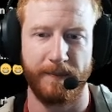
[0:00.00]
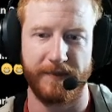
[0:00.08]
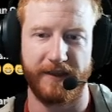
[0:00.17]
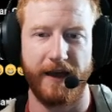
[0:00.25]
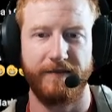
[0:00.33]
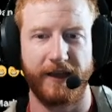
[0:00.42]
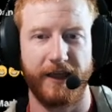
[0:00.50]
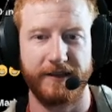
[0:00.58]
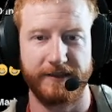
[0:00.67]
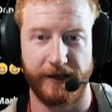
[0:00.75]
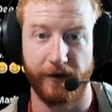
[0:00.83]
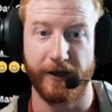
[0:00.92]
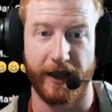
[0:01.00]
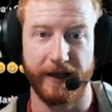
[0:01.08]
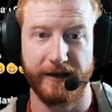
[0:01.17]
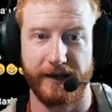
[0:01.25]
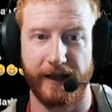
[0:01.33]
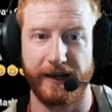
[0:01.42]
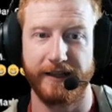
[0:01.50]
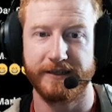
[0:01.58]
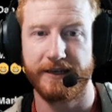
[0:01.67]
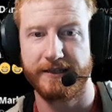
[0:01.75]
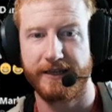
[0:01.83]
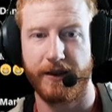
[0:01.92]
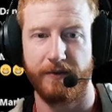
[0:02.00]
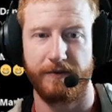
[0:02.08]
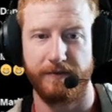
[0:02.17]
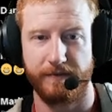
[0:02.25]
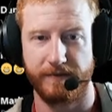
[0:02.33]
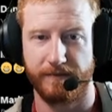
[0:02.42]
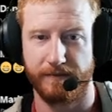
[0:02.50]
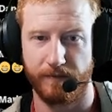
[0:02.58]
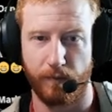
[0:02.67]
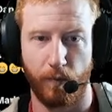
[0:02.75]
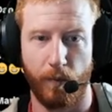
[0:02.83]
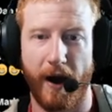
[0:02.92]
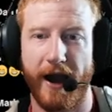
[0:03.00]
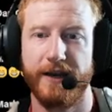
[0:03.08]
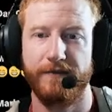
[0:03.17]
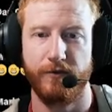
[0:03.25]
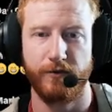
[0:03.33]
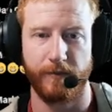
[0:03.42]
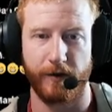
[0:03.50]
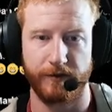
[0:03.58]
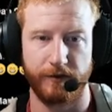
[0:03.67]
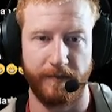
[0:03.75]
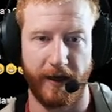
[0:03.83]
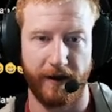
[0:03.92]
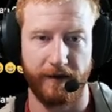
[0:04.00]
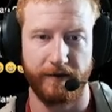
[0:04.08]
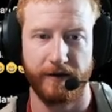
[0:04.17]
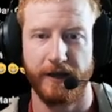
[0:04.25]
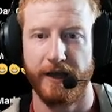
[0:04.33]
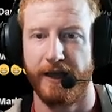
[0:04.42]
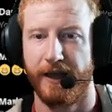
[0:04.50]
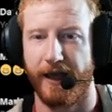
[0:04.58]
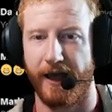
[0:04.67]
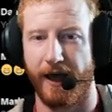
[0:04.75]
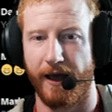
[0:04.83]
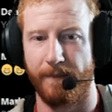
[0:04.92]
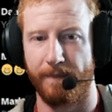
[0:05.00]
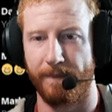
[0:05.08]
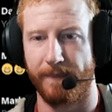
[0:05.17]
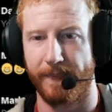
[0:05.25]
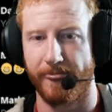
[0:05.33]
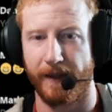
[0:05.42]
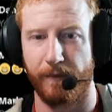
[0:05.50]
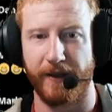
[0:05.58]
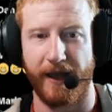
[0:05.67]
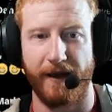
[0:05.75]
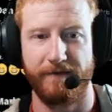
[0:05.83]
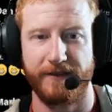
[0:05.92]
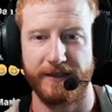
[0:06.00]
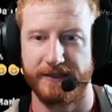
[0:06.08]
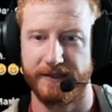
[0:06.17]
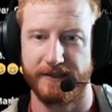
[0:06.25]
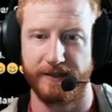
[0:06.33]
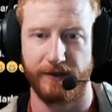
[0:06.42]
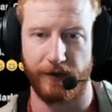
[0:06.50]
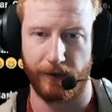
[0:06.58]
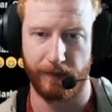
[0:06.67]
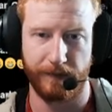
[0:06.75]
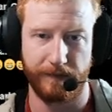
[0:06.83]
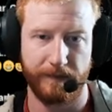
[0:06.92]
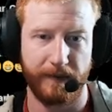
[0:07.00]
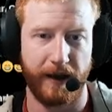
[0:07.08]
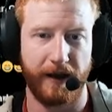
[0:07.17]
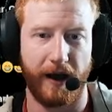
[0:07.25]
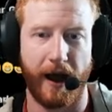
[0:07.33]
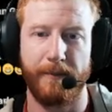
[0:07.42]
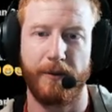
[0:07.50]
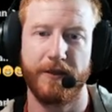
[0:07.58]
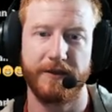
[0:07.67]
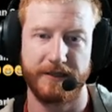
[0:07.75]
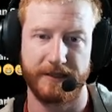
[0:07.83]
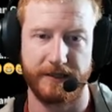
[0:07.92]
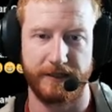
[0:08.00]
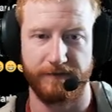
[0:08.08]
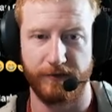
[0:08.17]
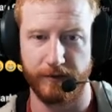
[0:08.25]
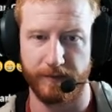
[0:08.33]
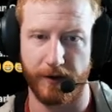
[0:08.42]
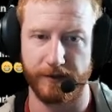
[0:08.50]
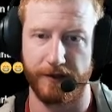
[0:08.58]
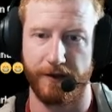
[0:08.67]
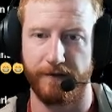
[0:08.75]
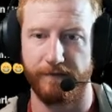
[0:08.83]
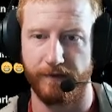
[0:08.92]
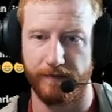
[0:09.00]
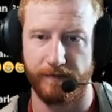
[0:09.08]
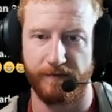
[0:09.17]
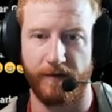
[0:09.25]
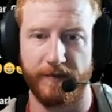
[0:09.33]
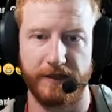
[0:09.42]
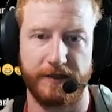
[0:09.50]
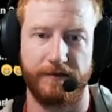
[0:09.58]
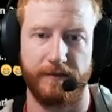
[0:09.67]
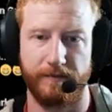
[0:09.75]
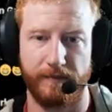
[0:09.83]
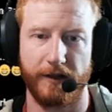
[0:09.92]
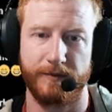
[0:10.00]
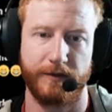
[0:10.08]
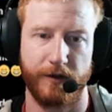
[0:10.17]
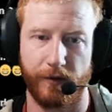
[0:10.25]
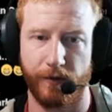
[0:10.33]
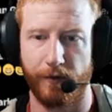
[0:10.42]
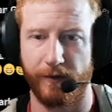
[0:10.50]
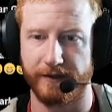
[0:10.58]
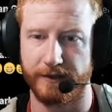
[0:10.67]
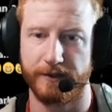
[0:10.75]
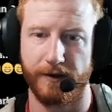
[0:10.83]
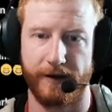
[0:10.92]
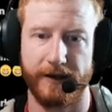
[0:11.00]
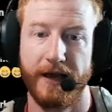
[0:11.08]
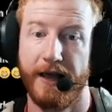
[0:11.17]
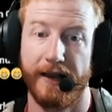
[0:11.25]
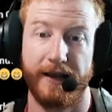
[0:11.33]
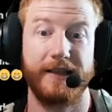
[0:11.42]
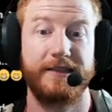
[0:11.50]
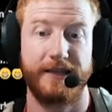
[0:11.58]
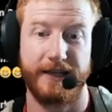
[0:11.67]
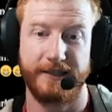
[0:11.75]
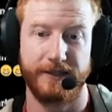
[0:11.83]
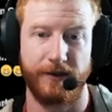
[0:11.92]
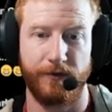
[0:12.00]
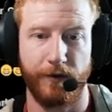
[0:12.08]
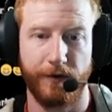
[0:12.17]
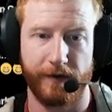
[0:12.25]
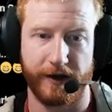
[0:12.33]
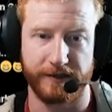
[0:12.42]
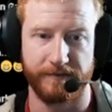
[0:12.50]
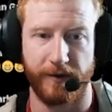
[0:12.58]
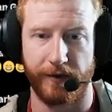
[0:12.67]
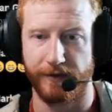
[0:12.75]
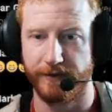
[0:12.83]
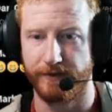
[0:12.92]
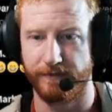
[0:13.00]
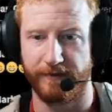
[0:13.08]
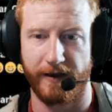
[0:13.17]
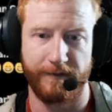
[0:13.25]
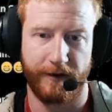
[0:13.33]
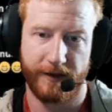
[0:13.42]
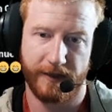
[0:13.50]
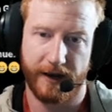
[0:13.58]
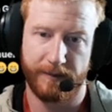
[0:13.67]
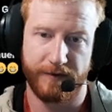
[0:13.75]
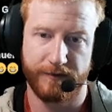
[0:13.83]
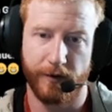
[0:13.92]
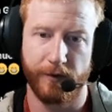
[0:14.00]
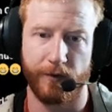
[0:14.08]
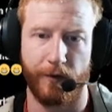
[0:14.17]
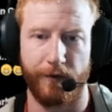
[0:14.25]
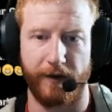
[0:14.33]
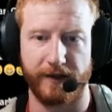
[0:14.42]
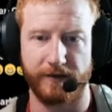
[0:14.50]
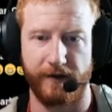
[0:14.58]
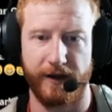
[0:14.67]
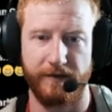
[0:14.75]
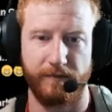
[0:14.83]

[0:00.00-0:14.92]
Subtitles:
diving in and saying, okay, like let's understand why diffusion models do better. And we have this, hypothesis that diffusion models learn from these different multiple token orderings and so on. Let's test this on autoregressive models by varying the number of token orderings, right?